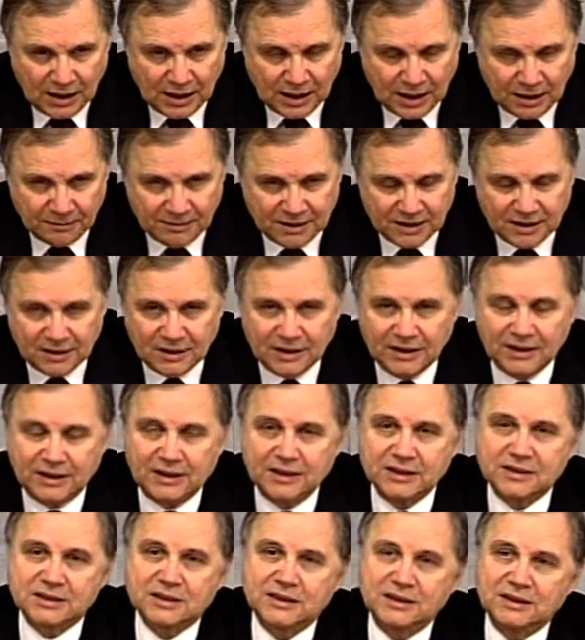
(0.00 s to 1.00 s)
I mean, it
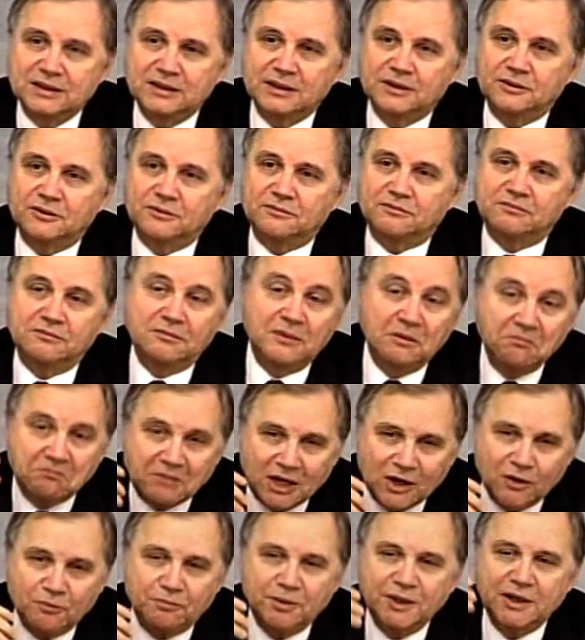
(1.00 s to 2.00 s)
is clear that, in
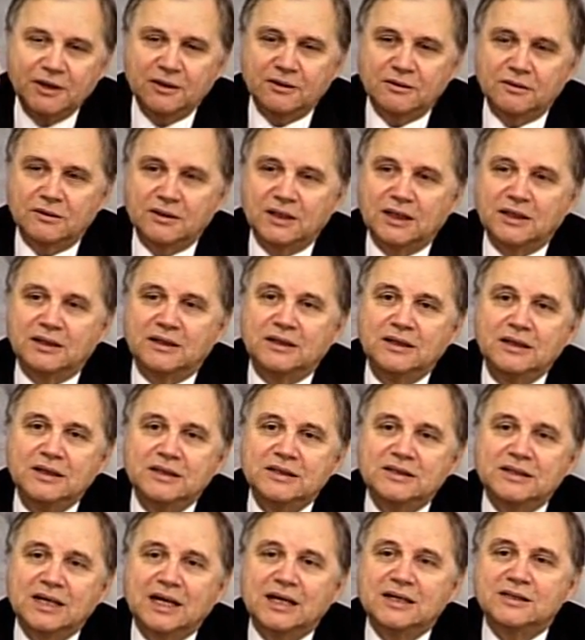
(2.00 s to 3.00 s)
my opinion, that
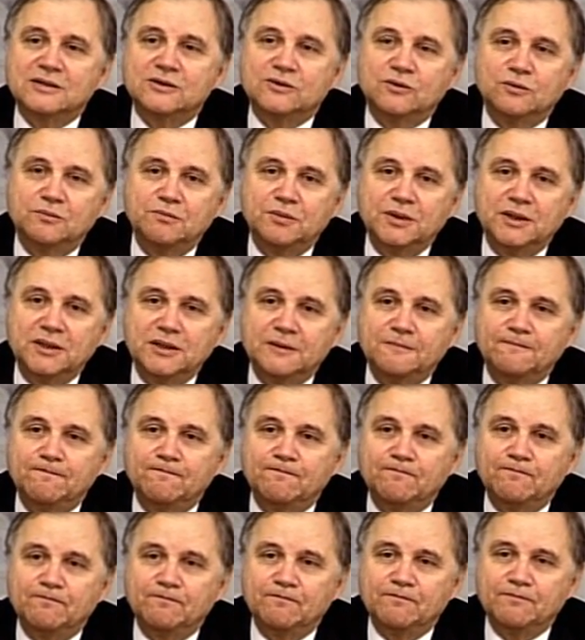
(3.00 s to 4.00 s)
this has to be
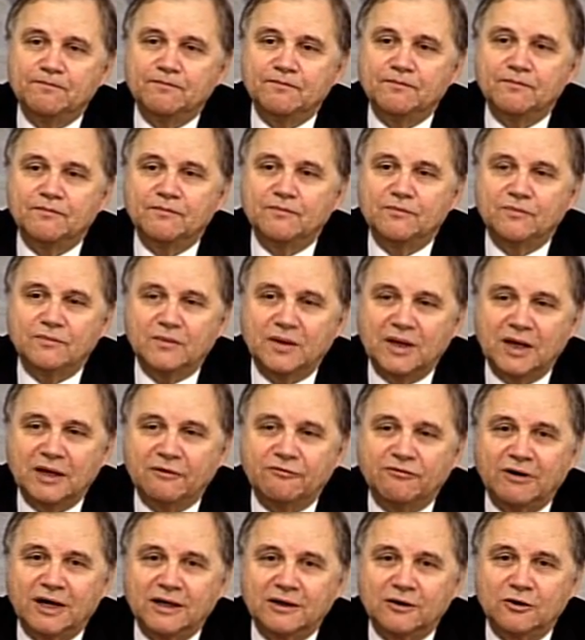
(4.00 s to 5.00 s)
a
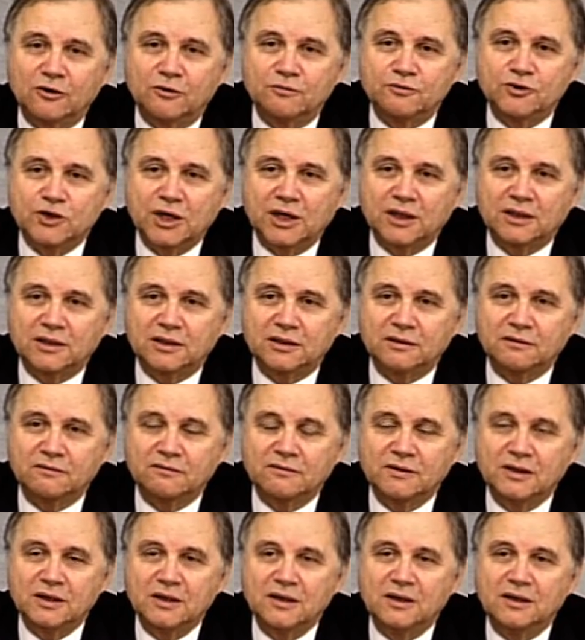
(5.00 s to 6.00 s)
final objective.
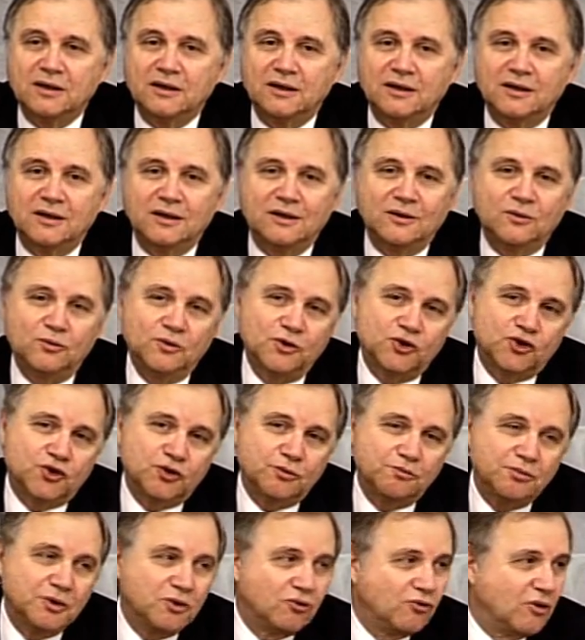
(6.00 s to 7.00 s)
We
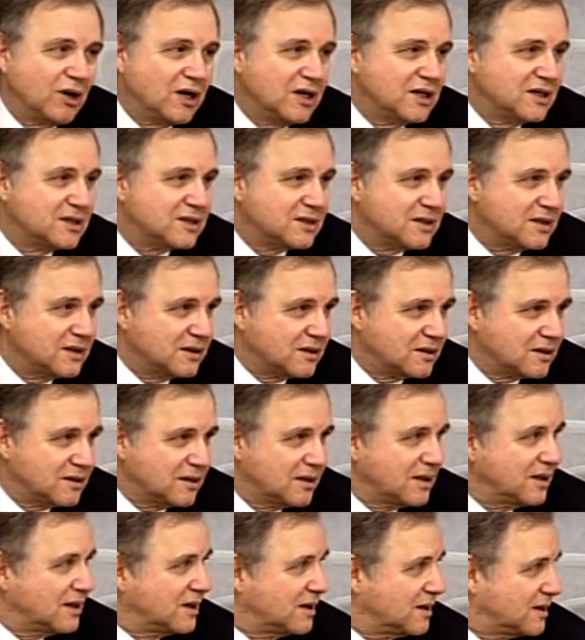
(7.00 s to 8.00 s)
should be realistic
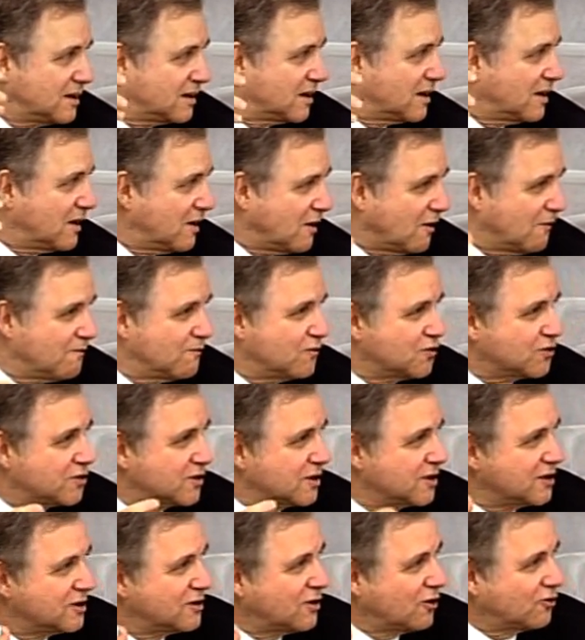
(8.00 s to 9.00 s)
and
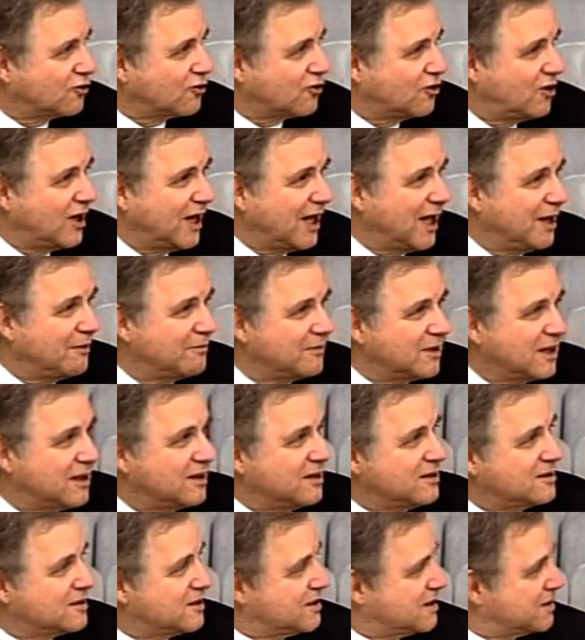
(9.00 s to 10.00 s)
obviously not claim that
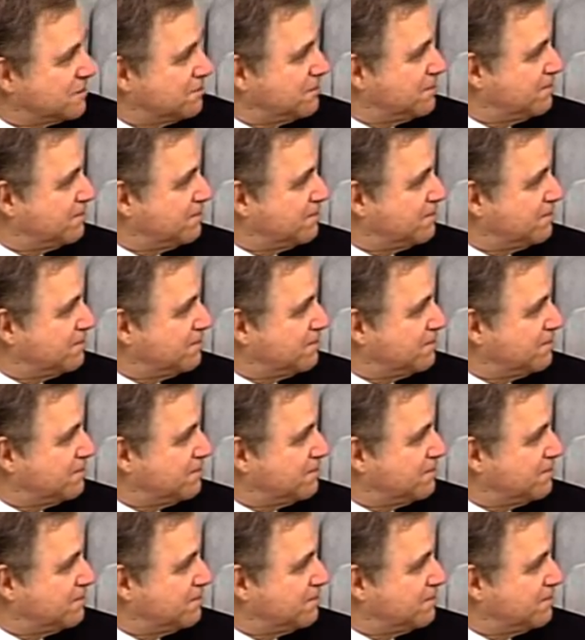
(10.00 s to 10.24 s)
this is